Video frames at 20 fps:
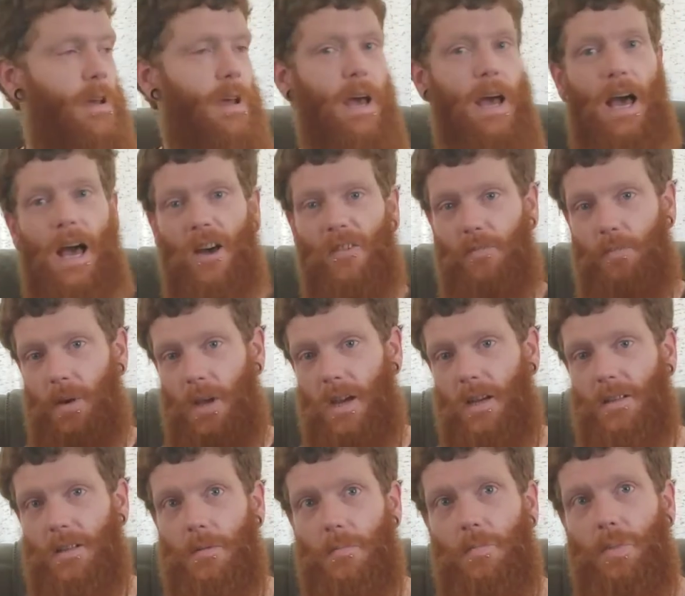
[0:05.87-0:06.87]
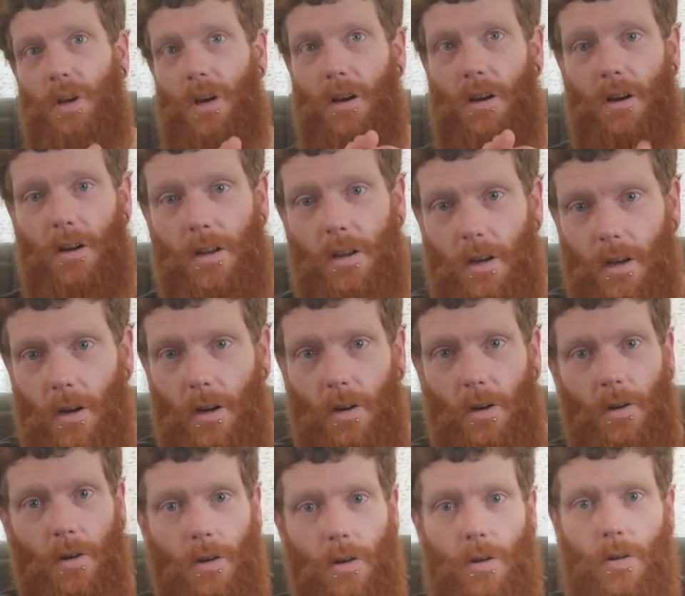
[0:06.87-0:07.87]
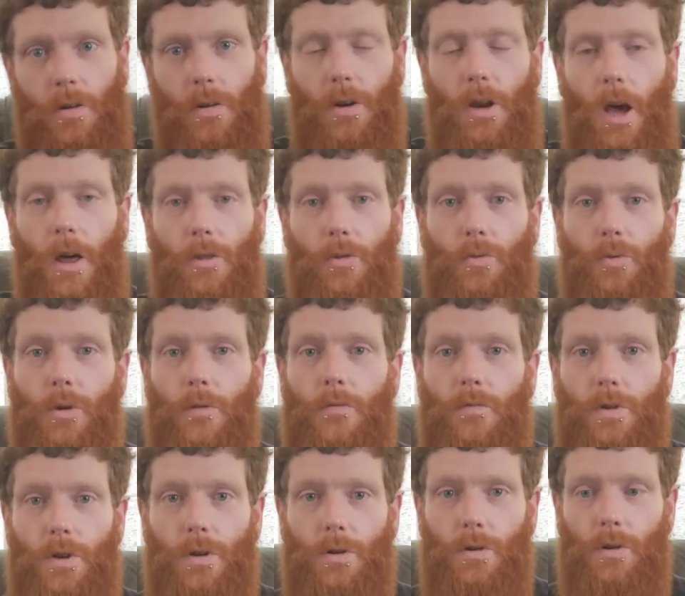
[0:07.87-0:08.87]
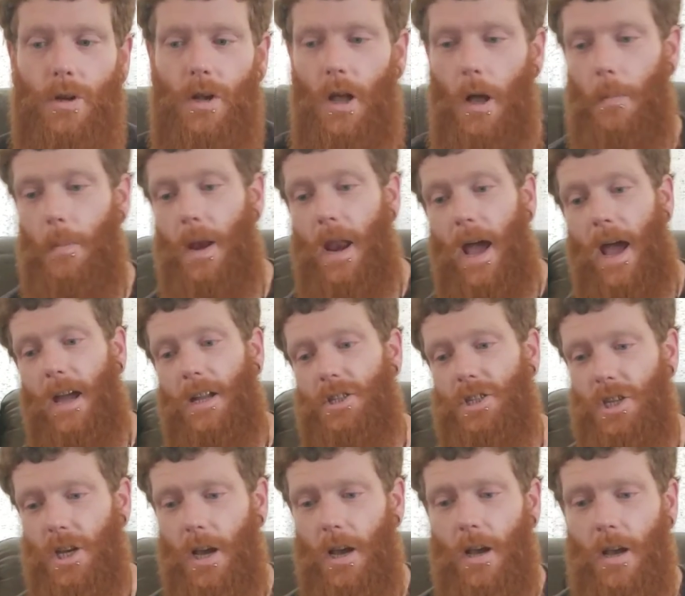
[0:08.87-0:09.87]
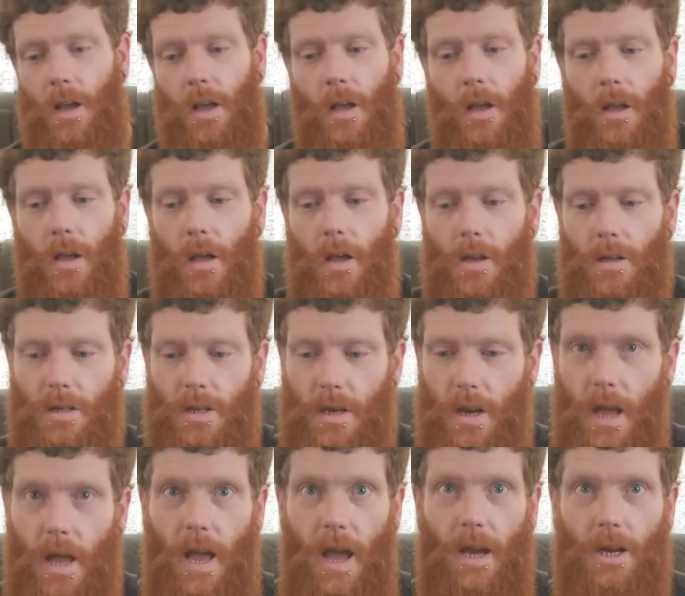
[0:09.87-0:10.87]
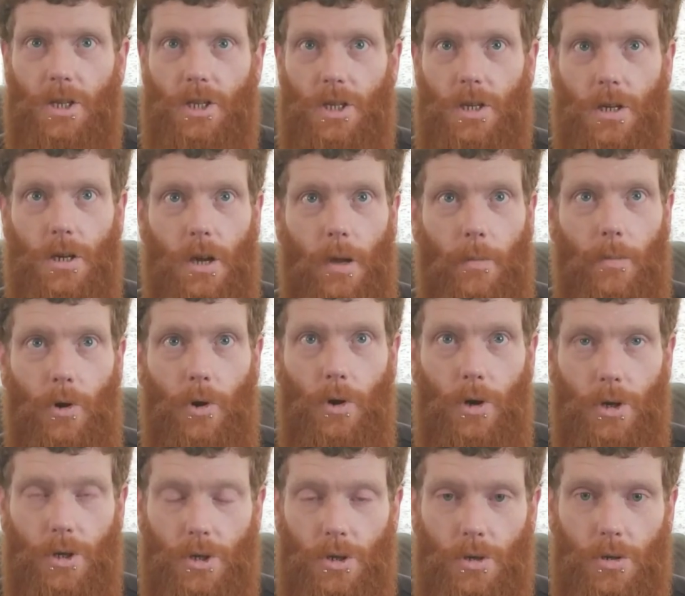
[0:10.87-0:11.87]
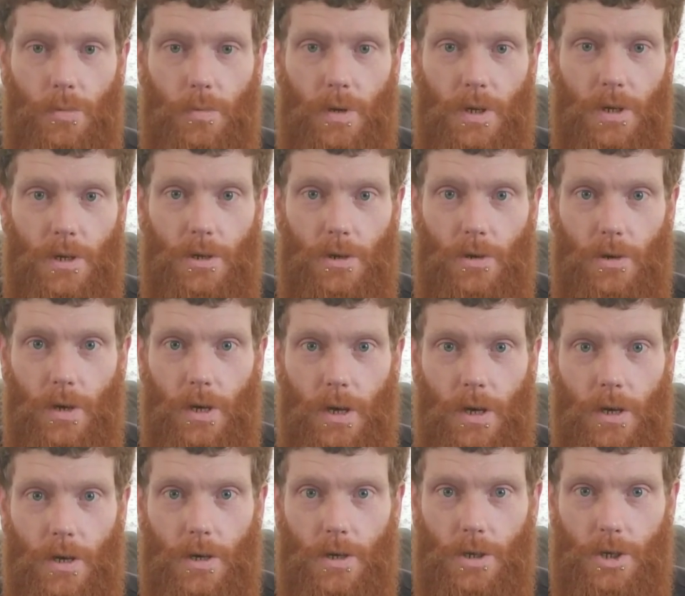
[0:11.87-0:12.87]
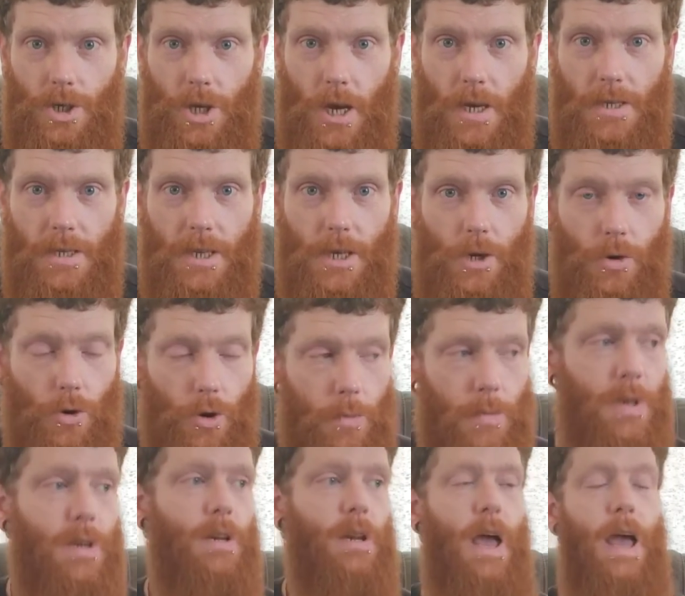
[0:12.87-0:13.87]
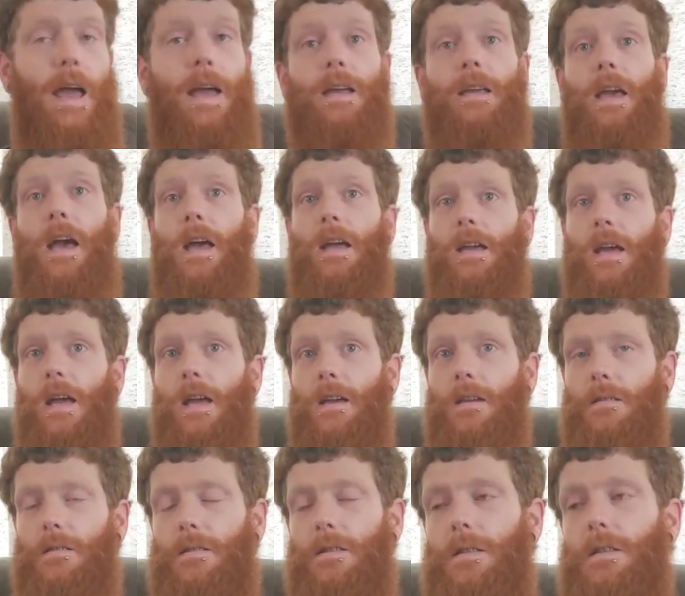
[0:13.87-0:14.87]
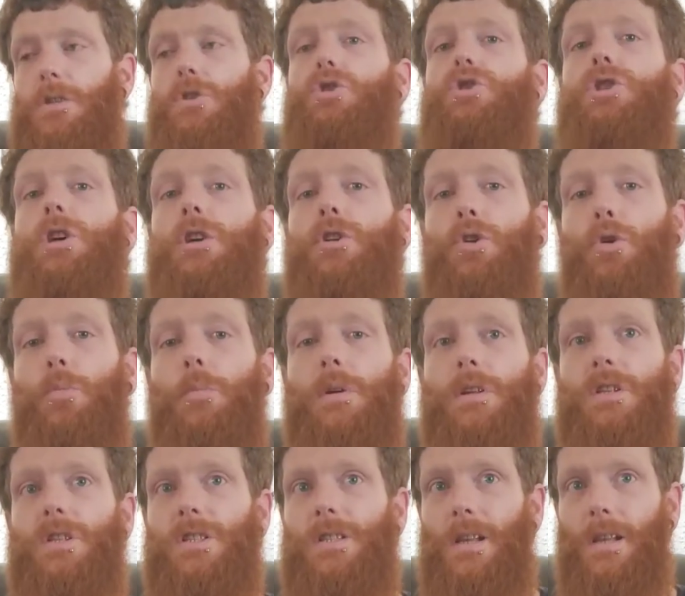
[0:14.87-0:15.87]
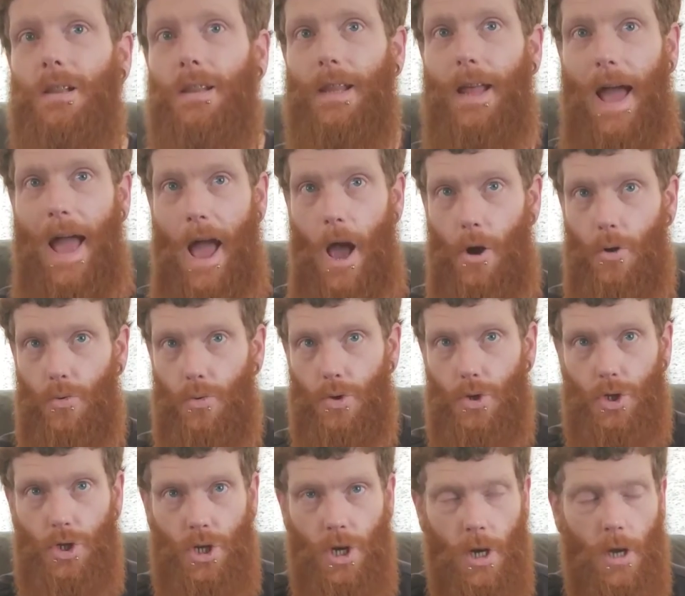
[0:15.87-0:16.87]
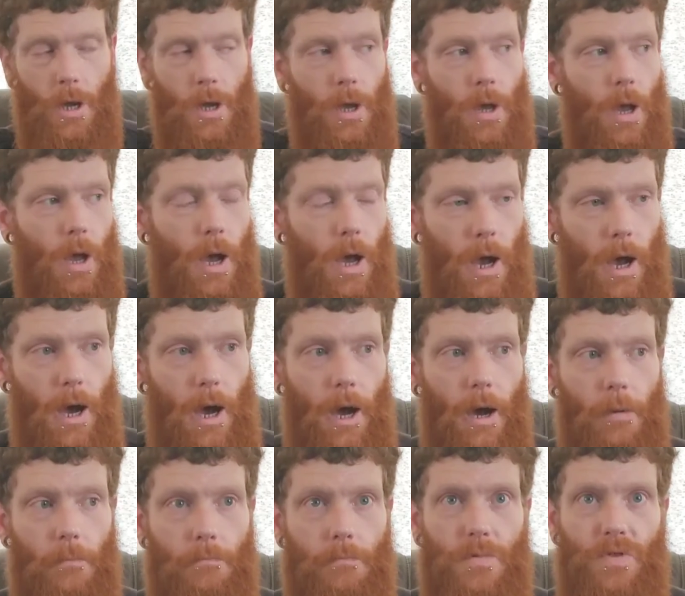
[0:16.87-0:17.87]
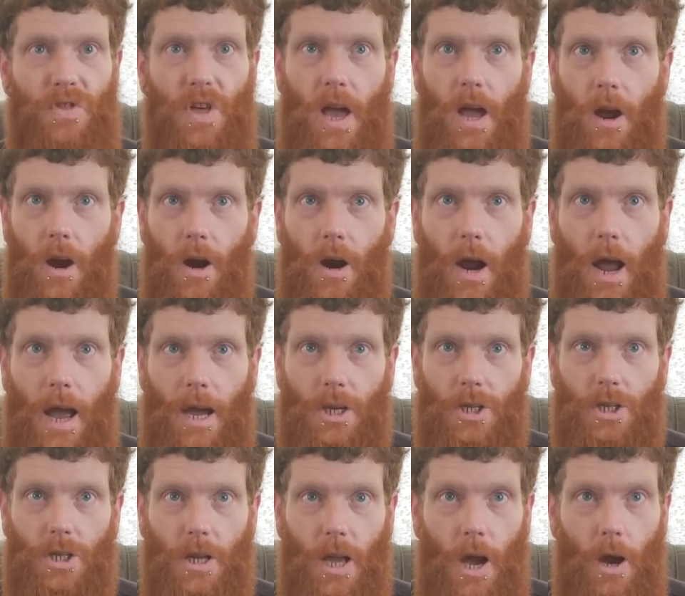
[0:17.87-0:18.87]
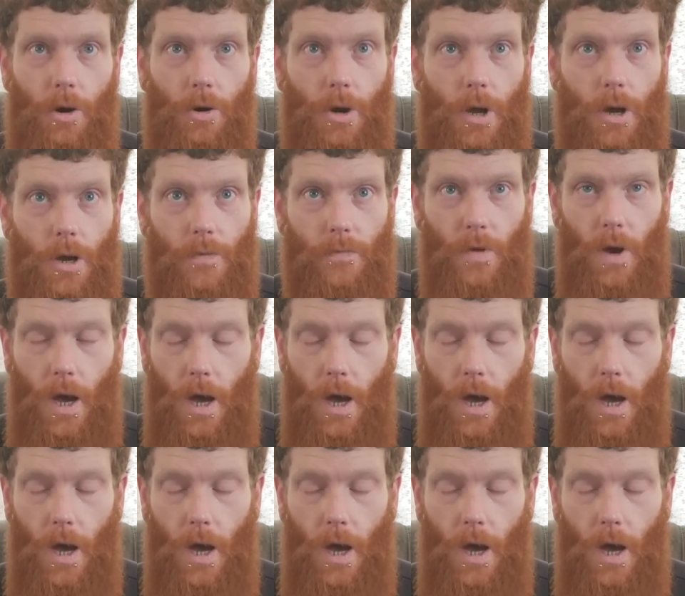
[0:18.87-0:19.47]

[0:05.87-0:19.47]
Half Baked and Bearded here. Another review coming at you. Today, actually, I'm going to be doing JC Grooming, aka the Gentleman's Lounge. They're actually out of